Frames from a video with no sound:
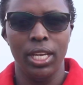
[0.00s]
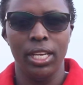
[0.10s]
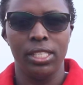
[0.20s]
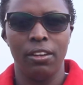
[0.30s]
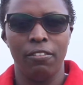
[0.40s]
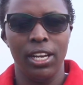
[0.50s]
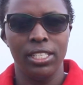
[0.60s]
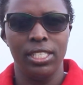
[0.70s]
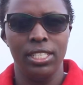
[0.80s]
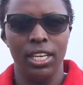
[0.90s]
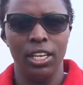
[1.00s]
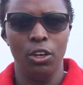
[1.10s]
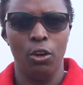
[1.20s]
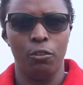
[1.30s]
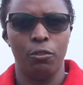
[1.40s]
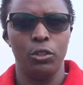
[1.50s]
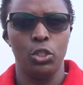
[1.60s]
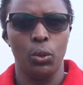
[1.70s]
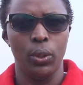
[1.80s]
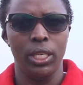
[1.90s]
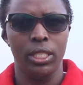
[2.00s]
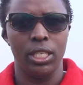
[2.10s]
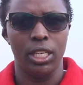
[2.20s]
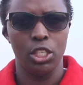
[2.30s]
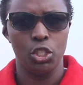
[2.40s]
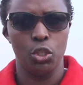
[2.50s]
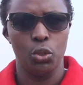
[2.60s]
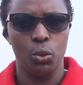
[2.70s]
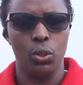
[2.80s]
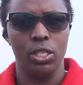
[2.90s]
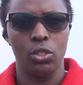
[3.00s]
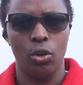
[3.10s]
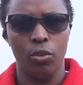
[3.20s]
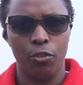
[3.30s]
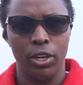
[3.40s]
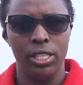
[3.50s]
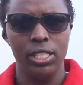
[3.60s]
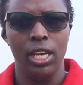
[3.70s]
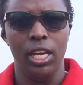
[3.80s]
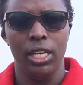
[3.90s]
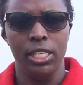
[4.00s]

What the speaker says: Today is the first day of GOA International Children's Conference,